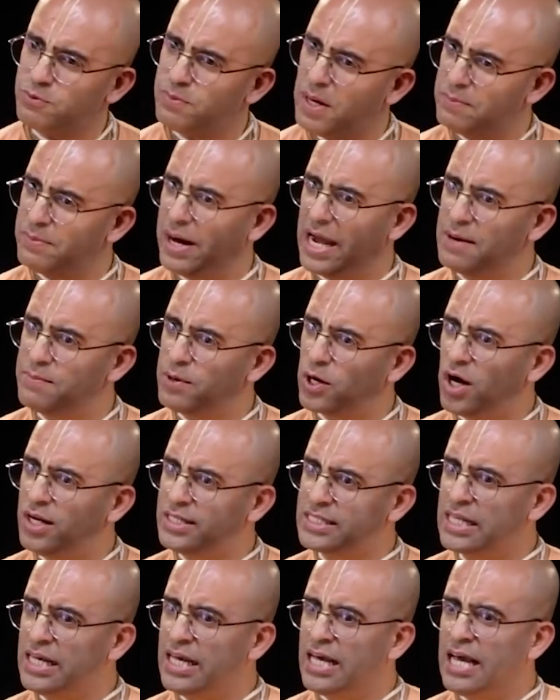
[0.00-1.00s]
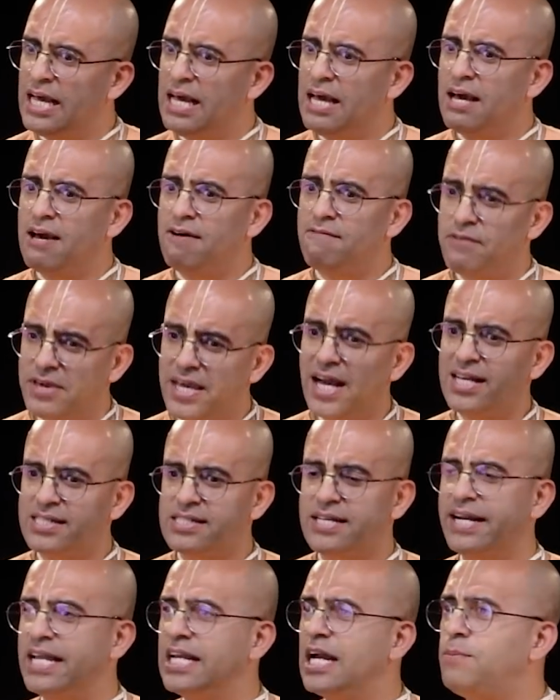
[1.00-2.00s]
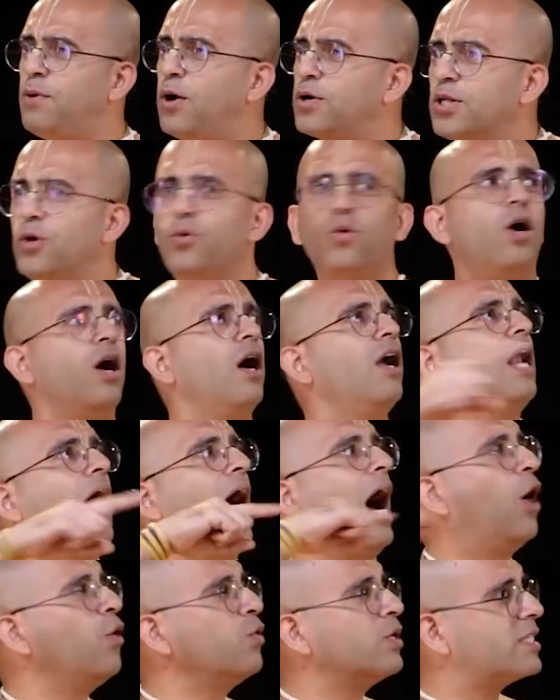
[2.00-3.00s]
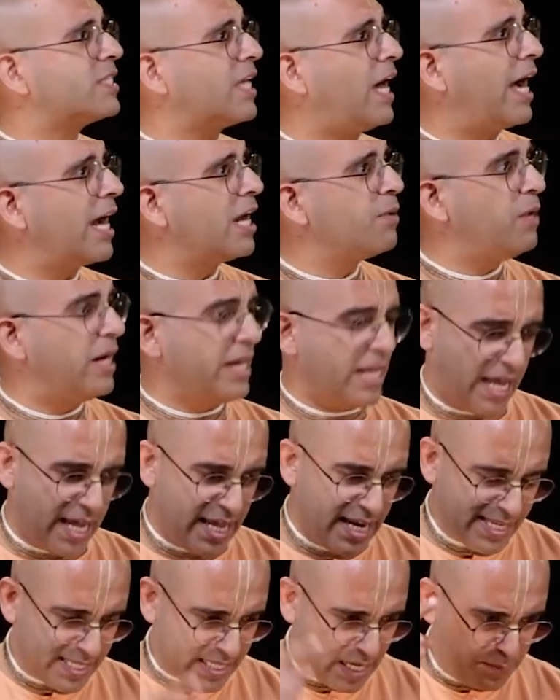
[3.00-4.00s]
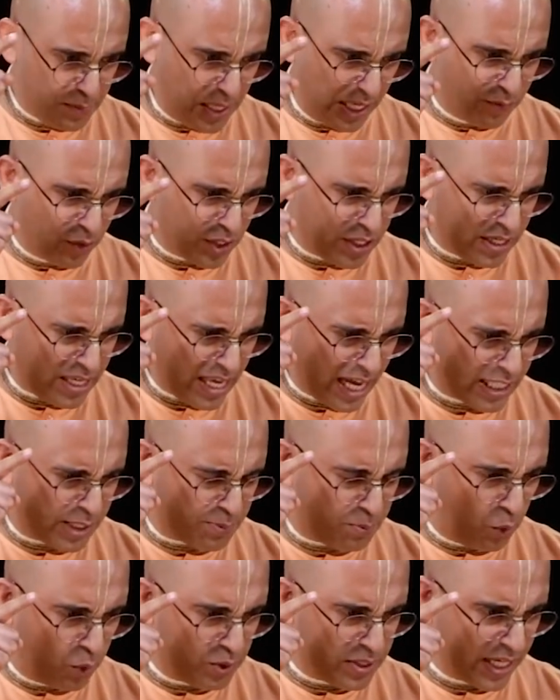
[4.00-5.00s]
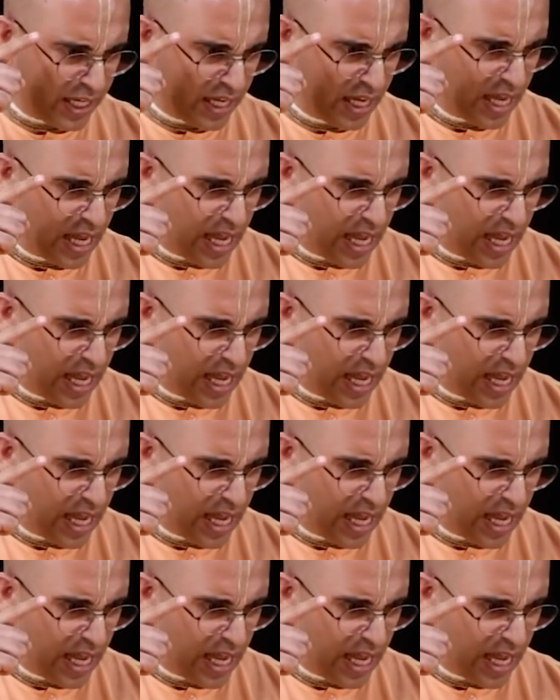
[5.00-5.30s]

of my mind? Because we are studying about the world outside, but here is something which is exposing